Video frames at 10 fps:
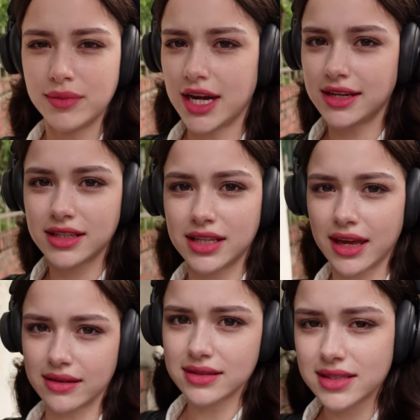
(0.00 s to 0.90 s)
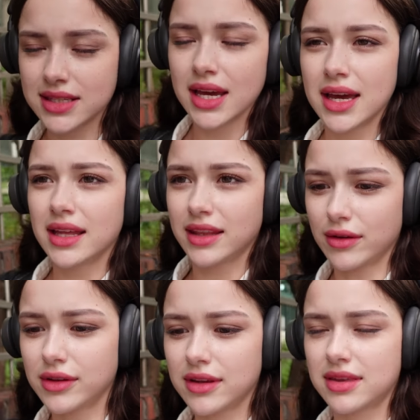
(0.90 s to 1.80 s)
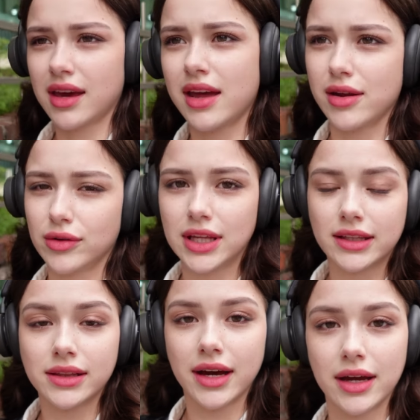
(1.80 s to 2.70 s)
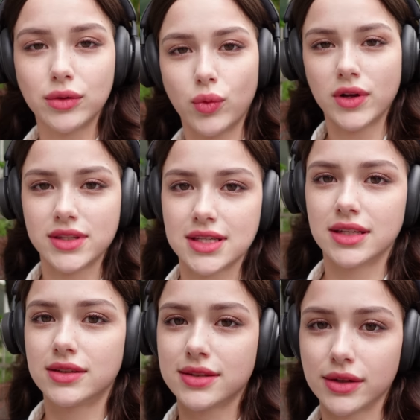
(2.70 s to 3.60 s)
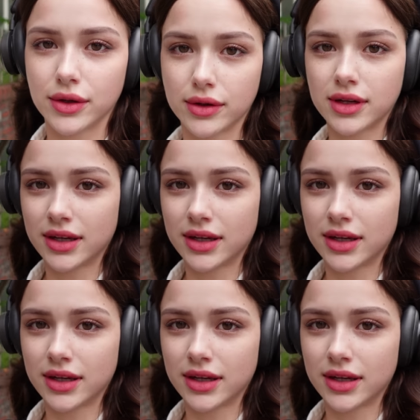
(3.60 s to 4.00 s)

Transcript: many details. The only thing I know that client wants it to look